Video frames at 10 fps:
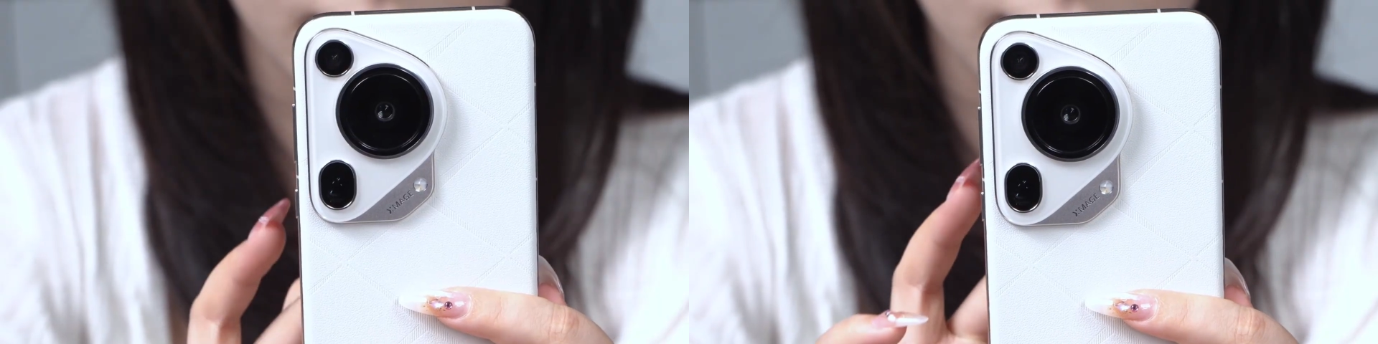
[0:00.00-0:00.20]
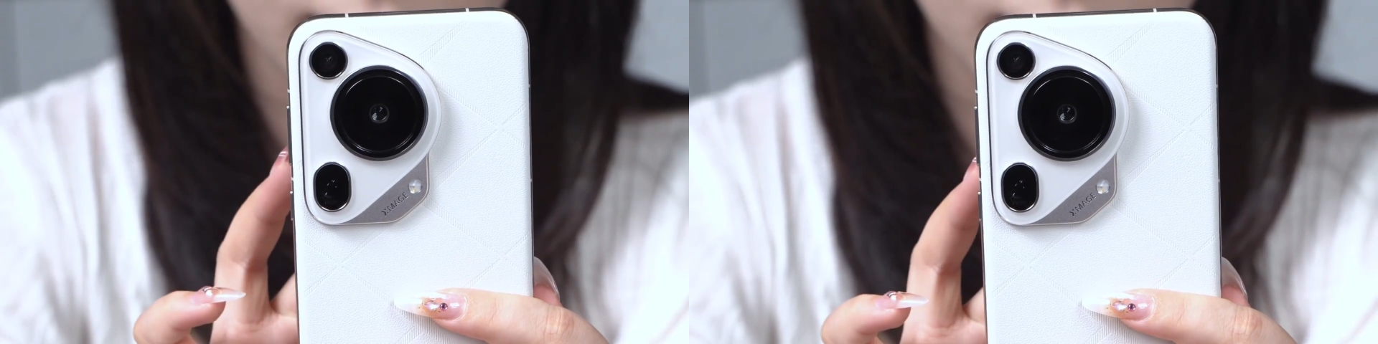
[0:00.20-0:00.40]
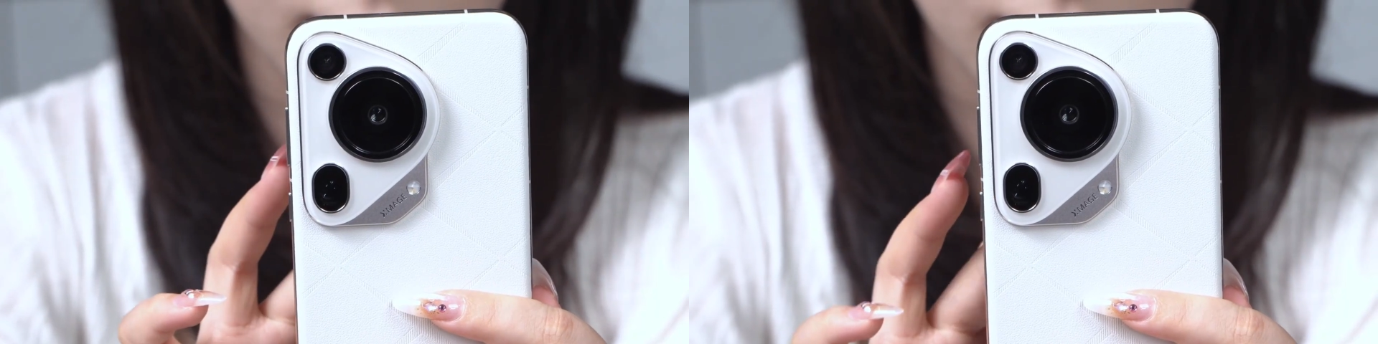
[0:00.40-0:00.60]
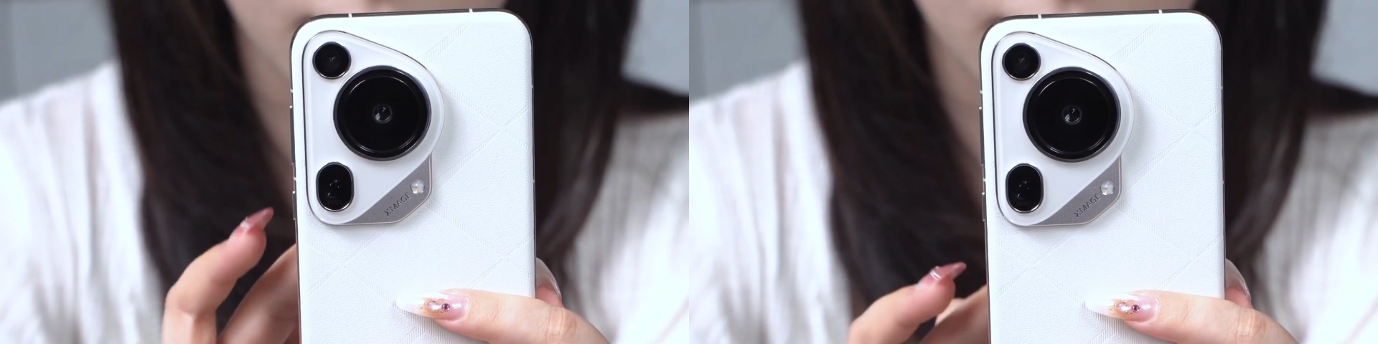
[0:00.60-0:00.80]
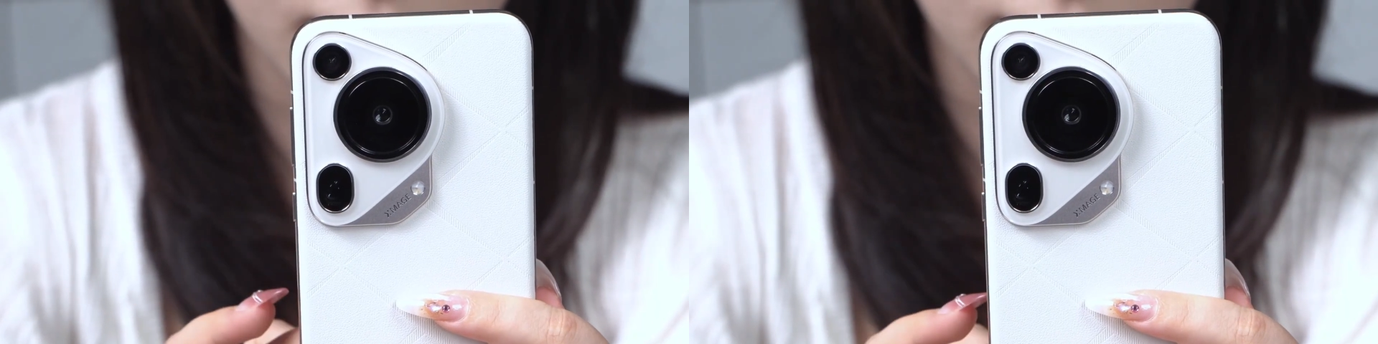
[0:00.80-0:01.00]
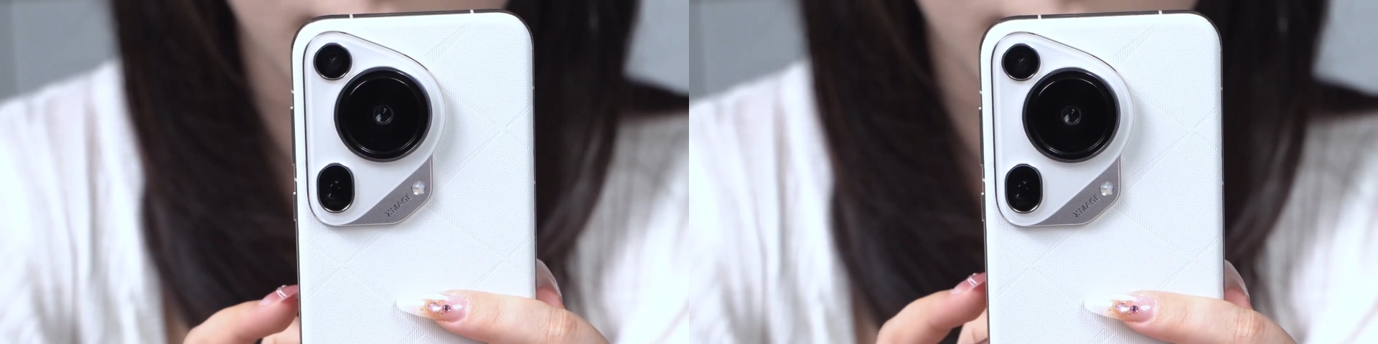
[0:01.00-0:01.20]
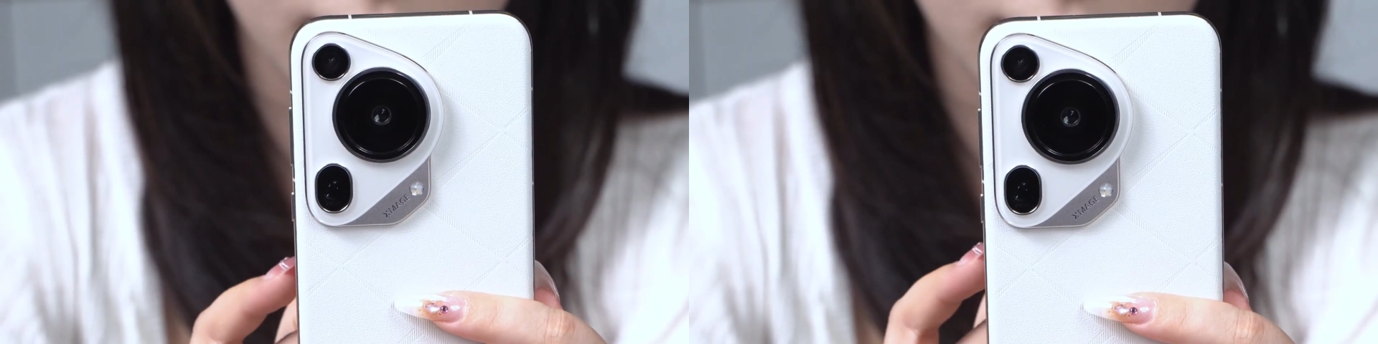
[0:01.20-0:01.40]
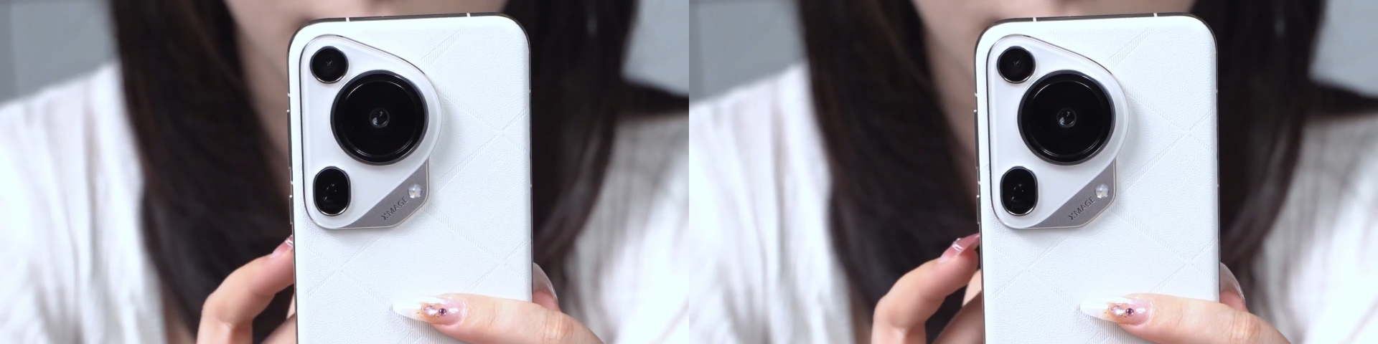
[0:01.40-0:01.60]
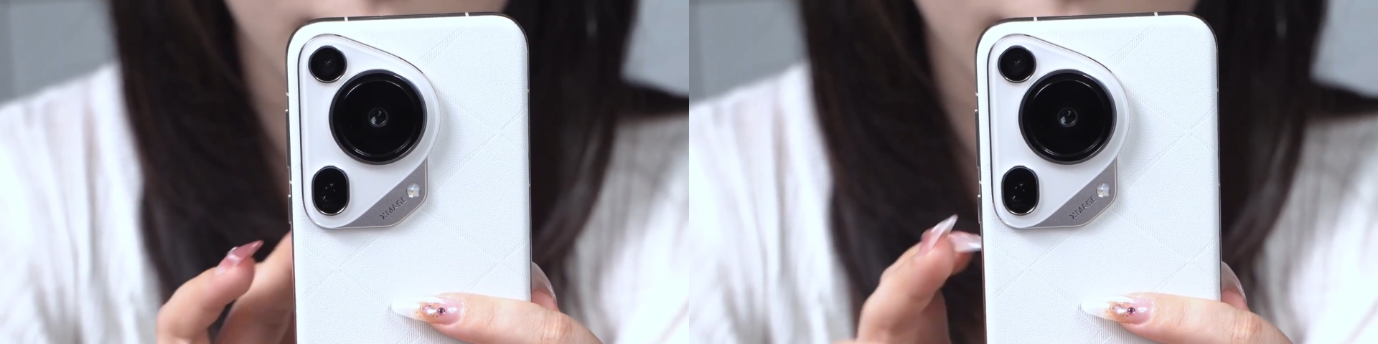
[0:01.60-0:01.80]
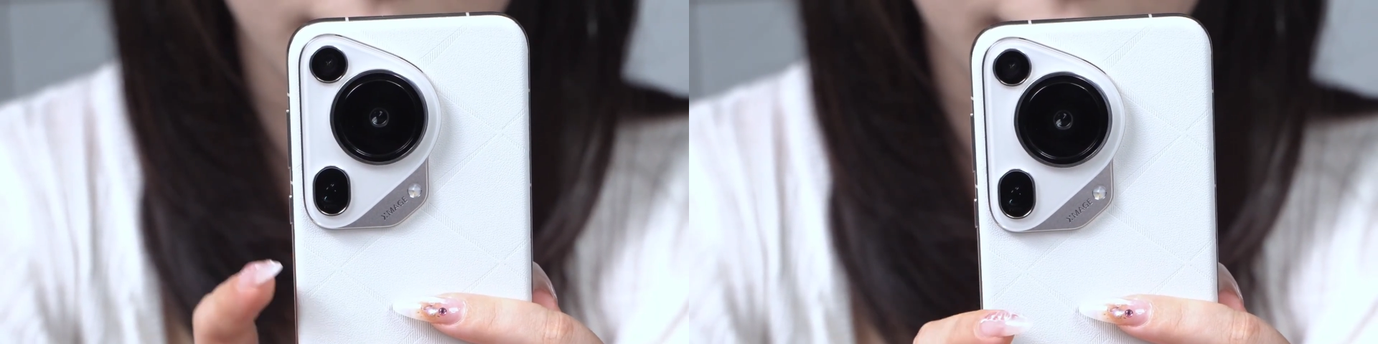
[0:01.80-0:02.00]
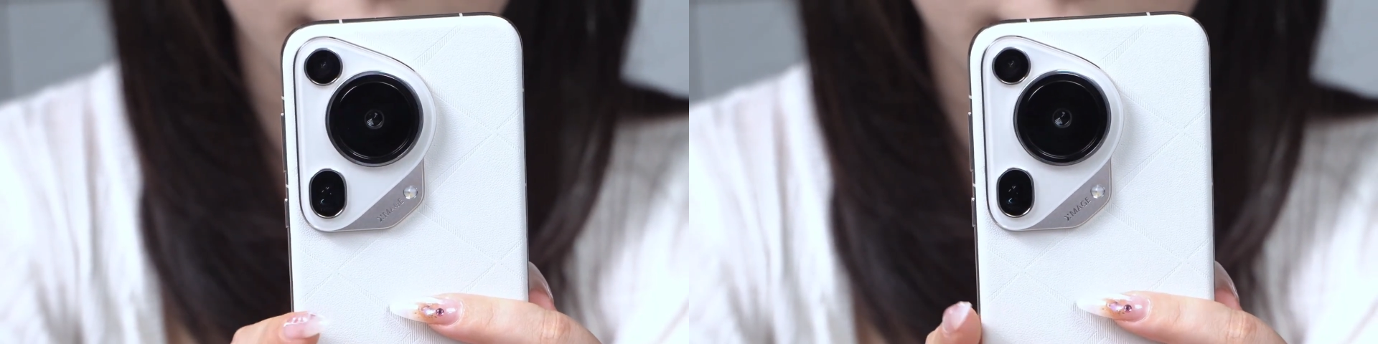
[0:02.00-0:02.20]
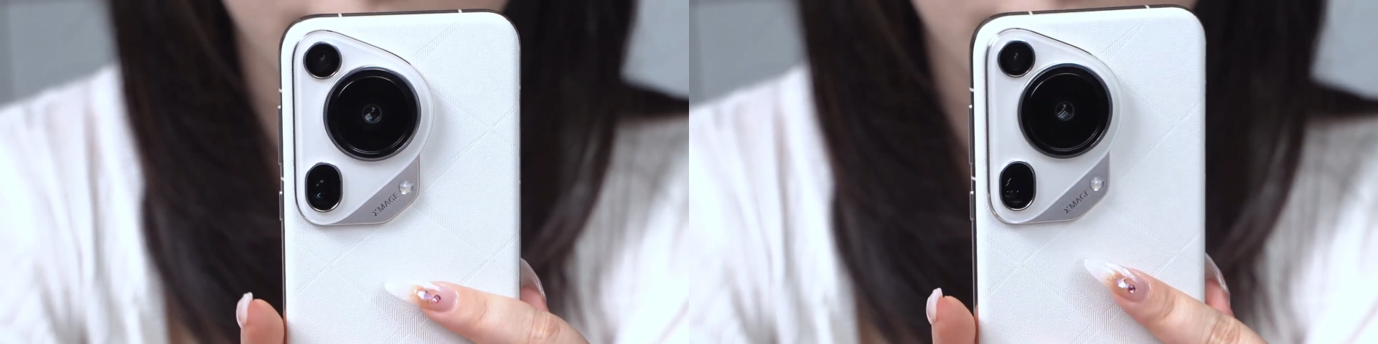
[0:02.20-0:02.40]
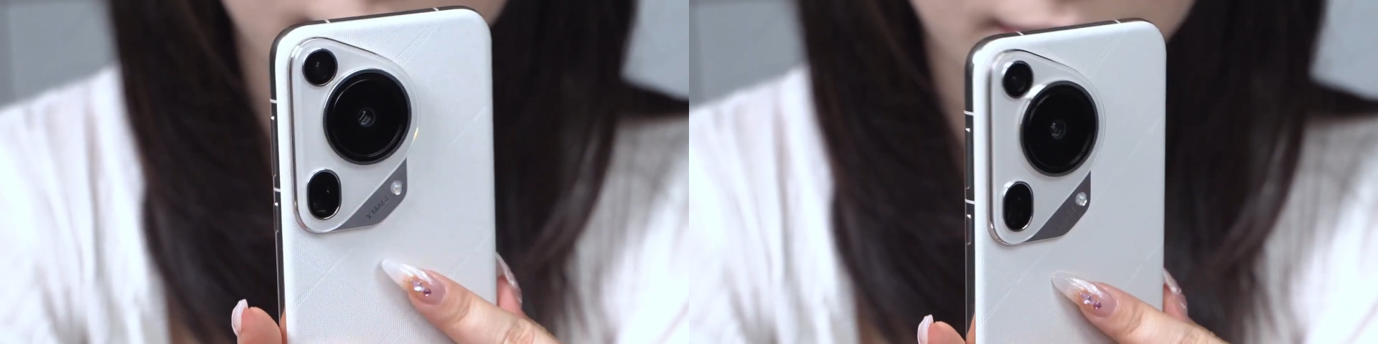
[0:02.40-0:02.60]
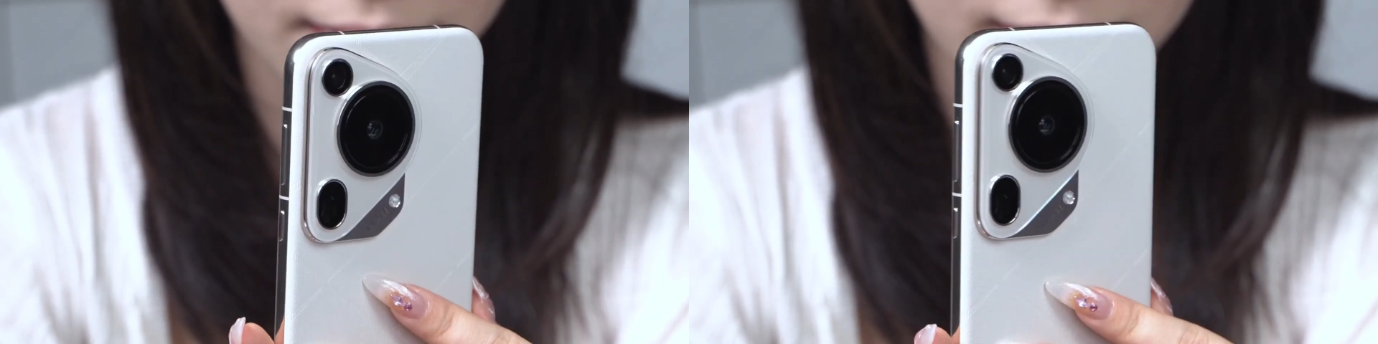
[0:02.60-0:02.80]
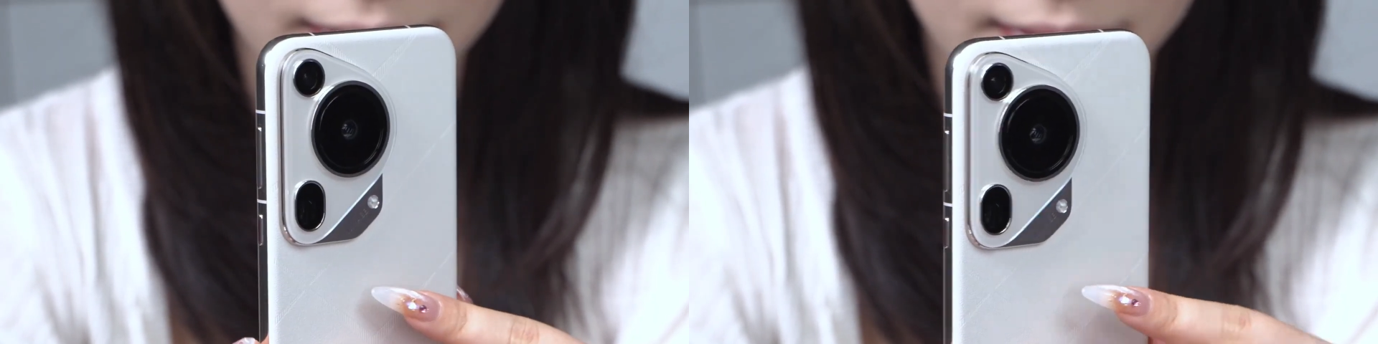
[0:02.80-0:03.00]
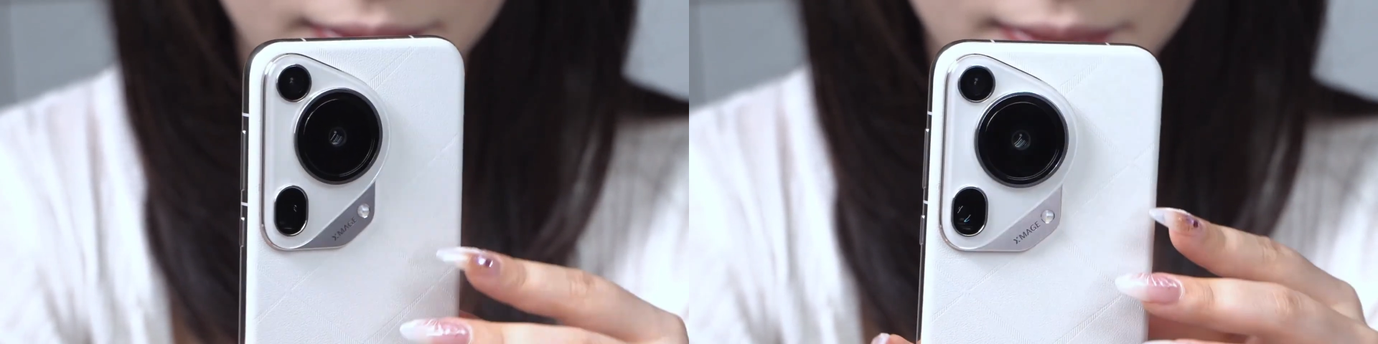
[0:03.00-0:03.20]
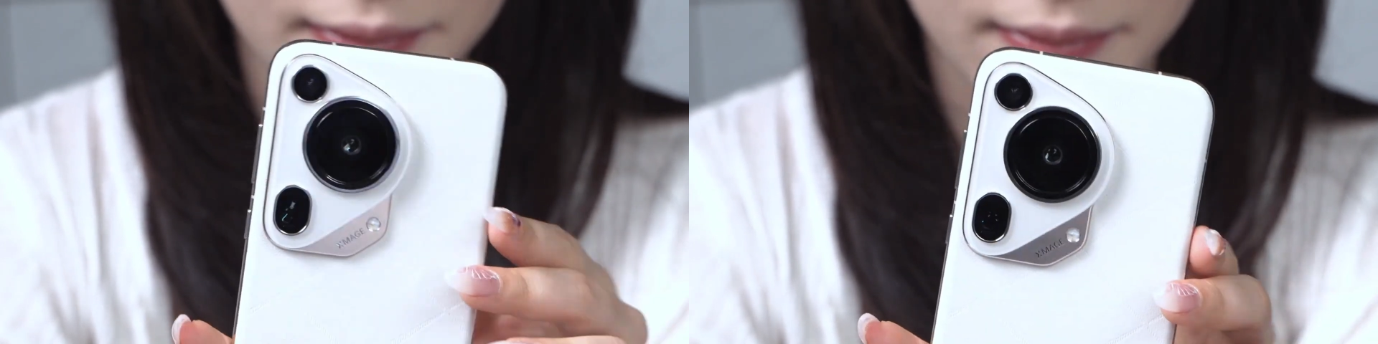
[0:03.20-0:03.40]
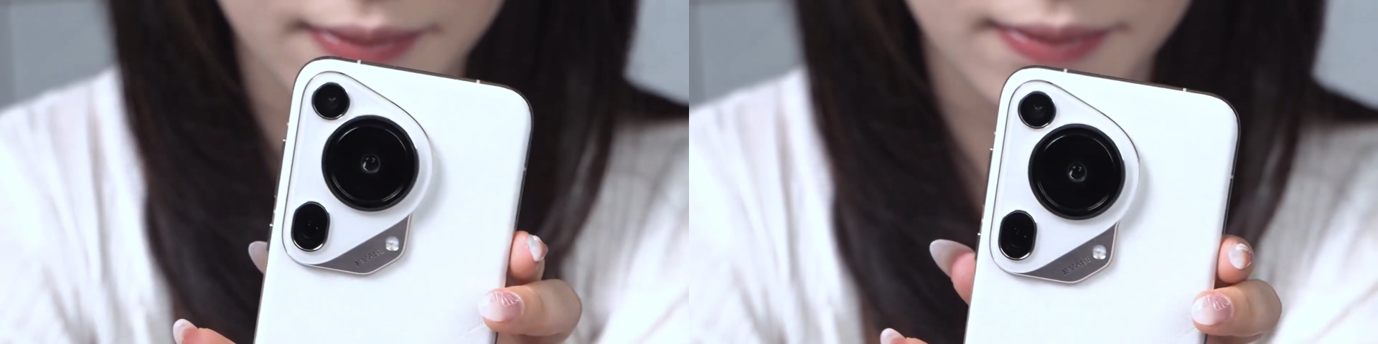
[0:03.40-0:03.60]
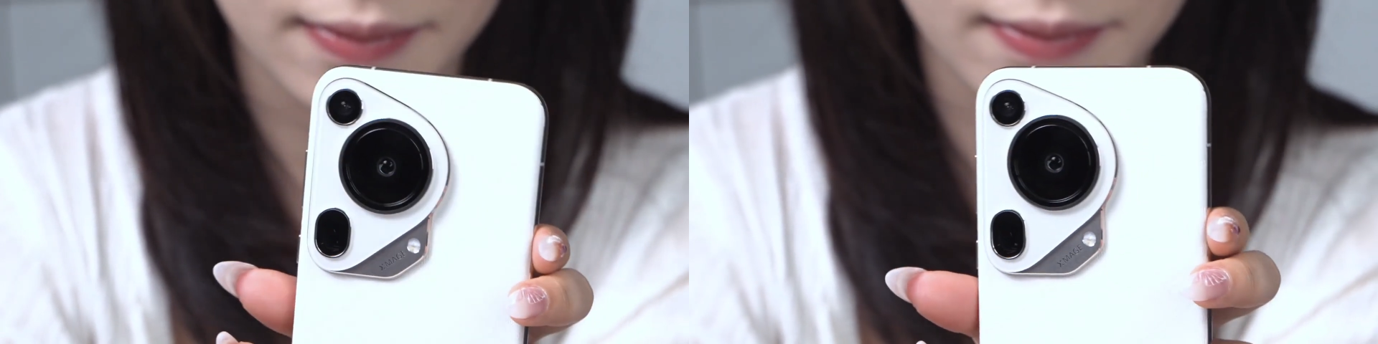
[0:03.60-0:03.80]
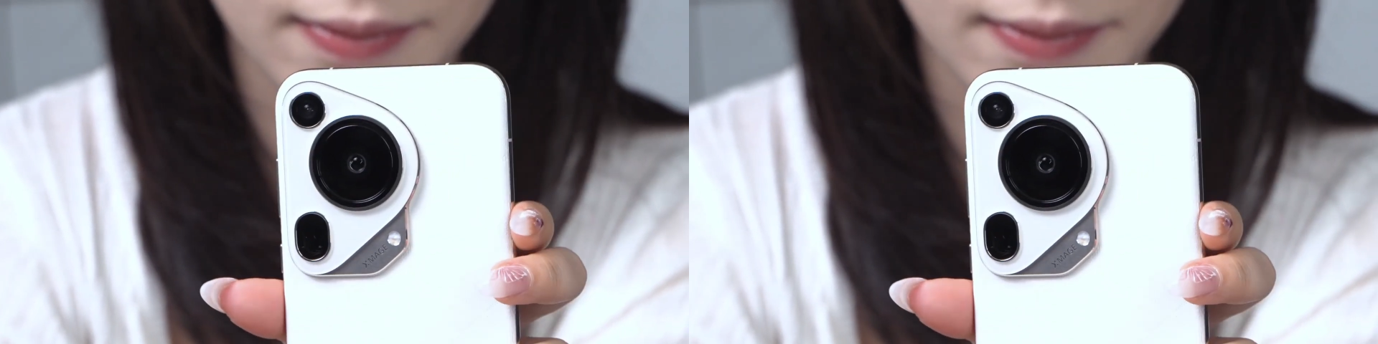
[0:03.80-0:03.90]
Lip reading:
Nobody's mouth can be seen.